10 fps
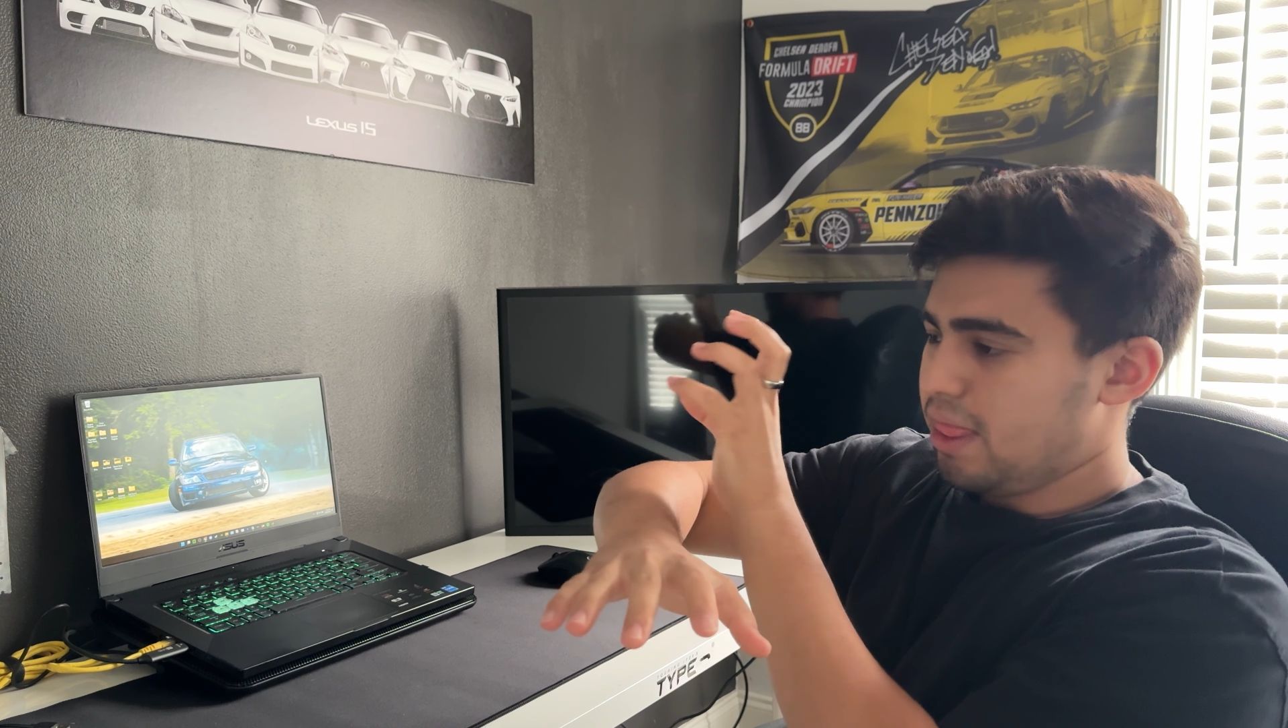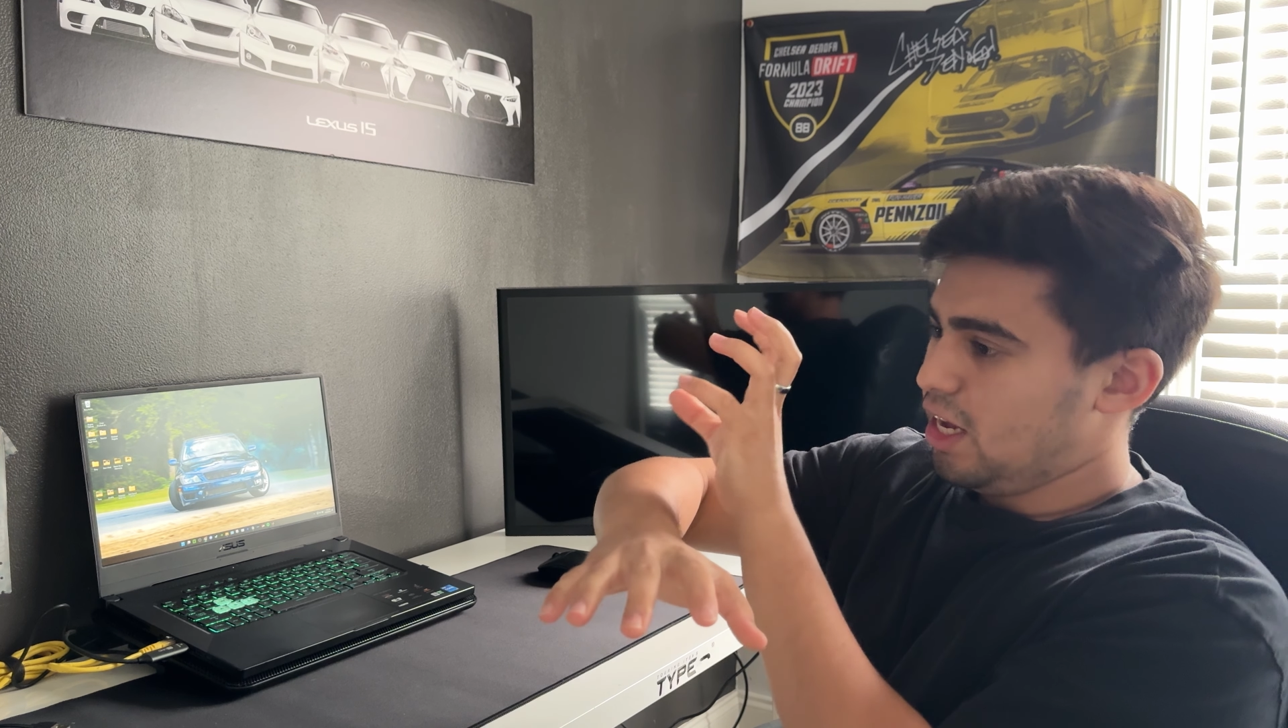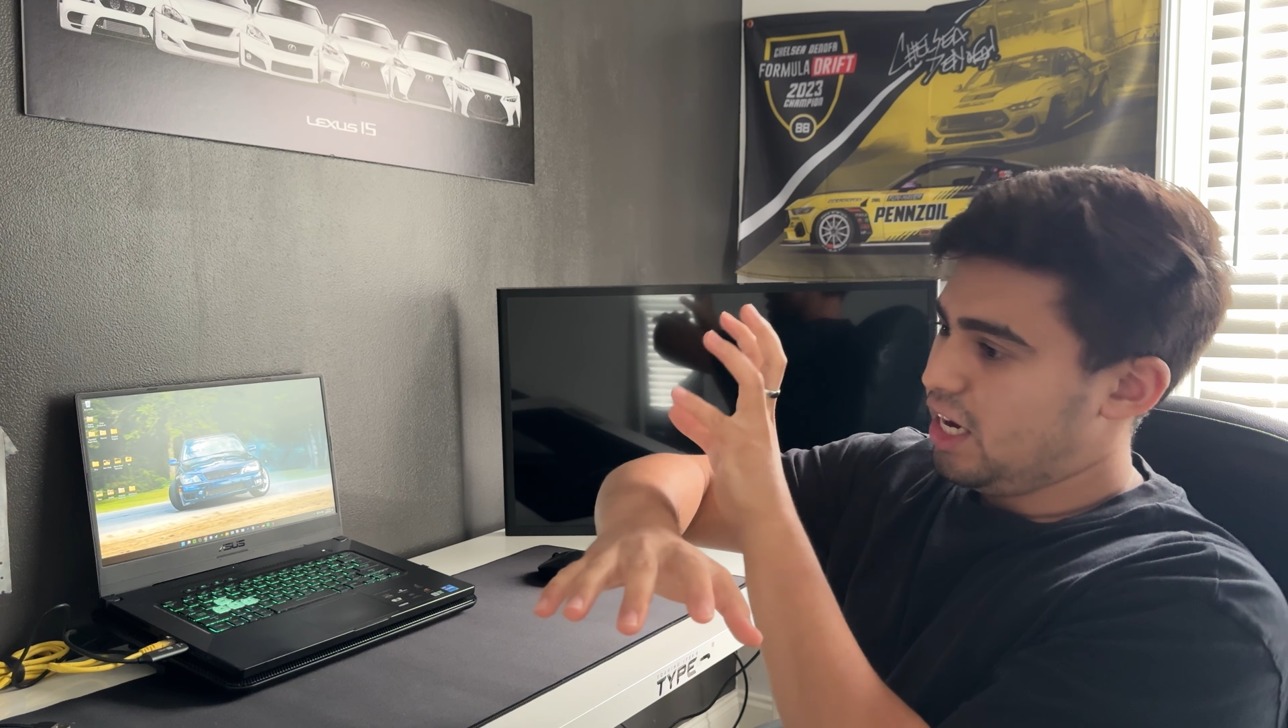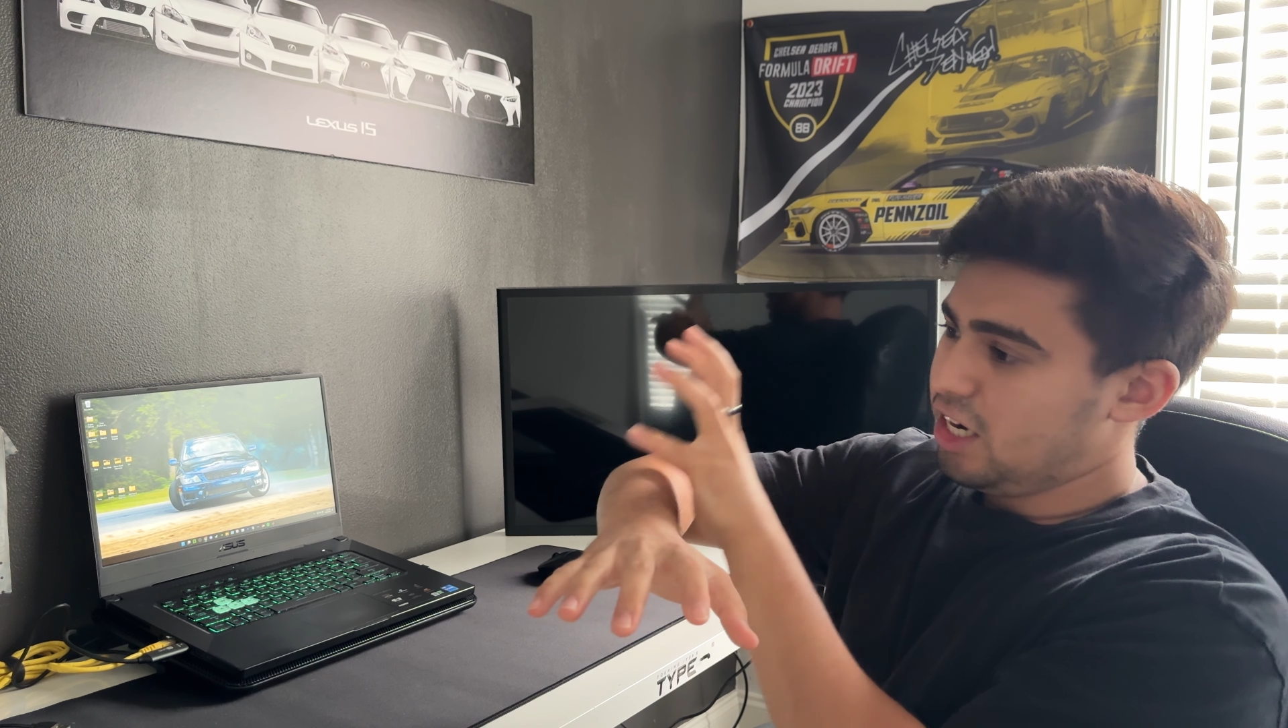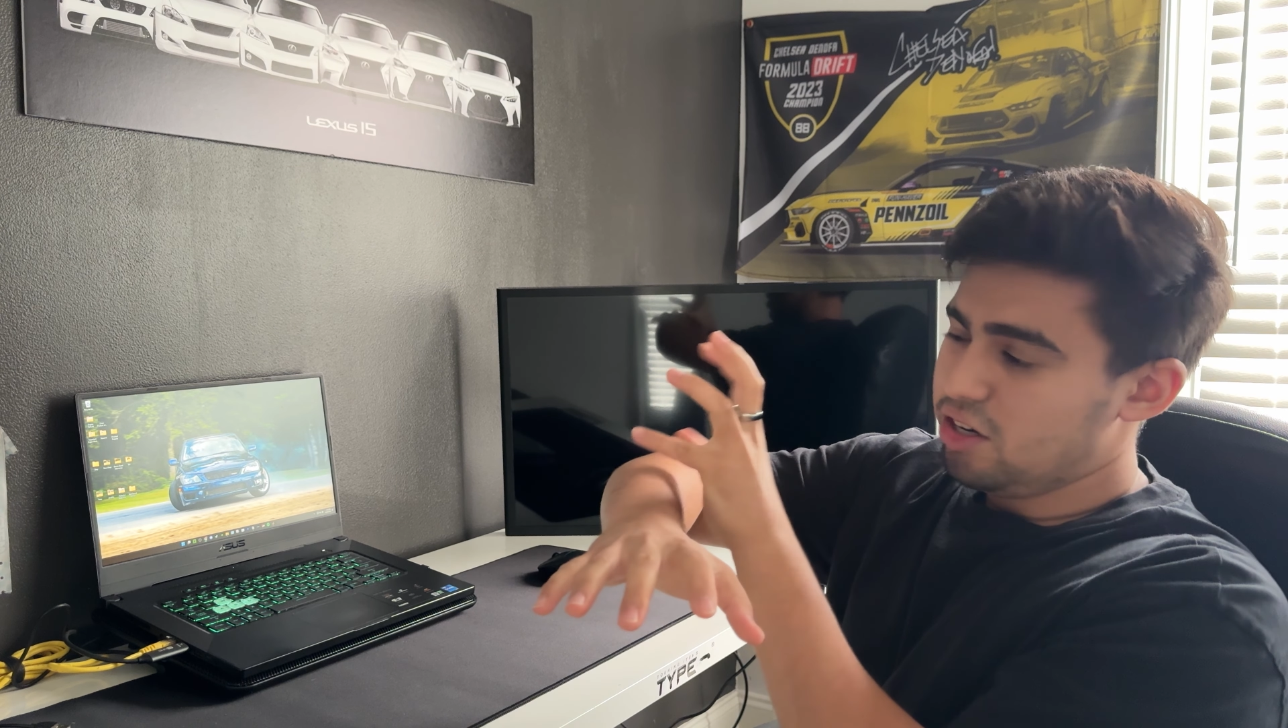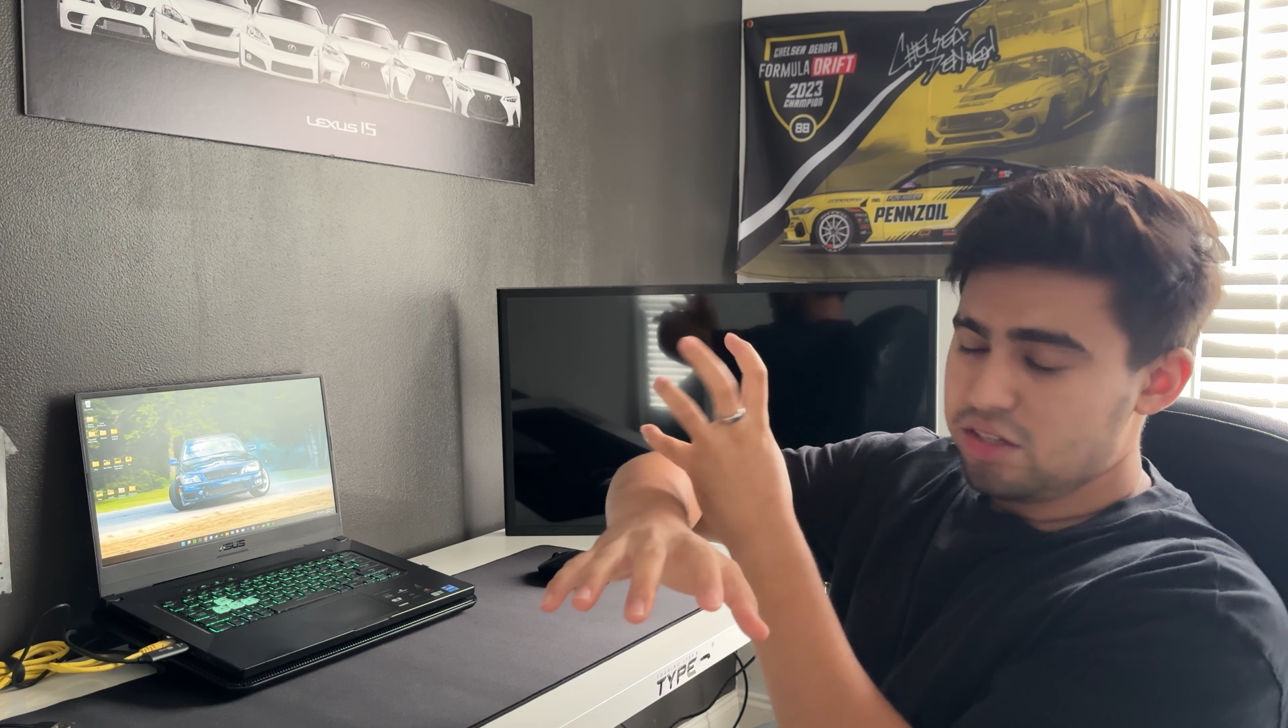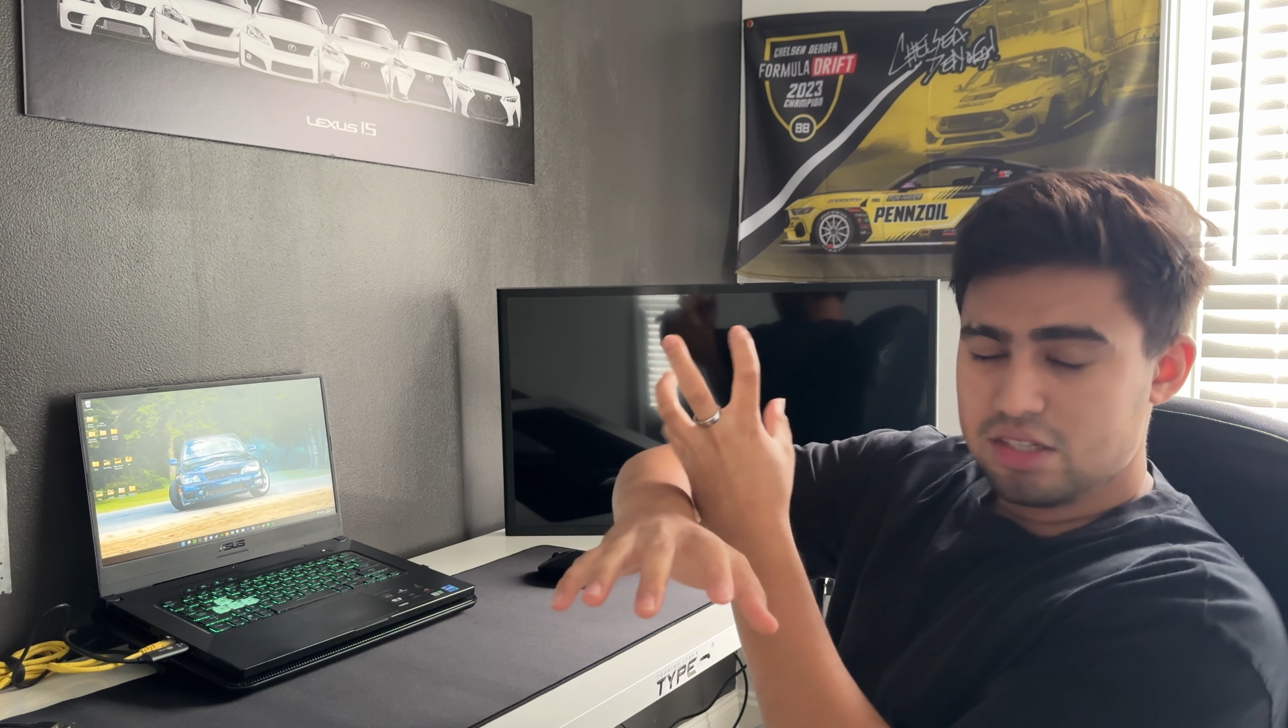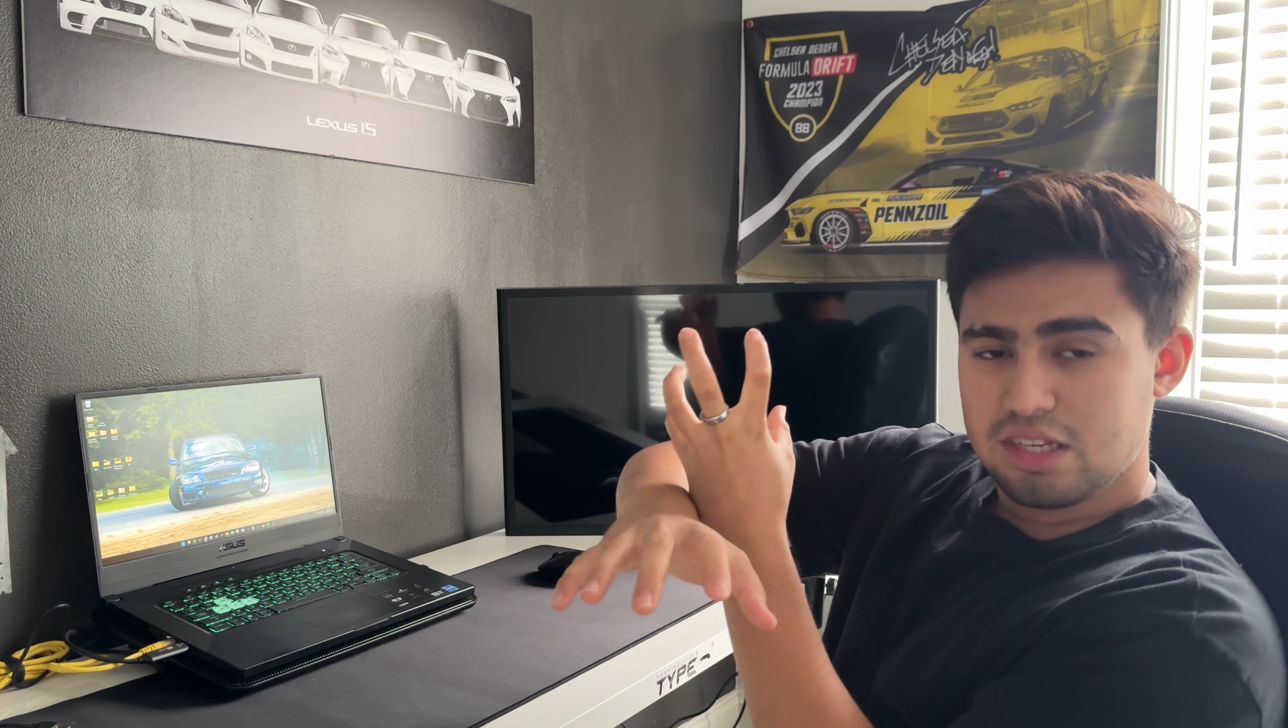Here's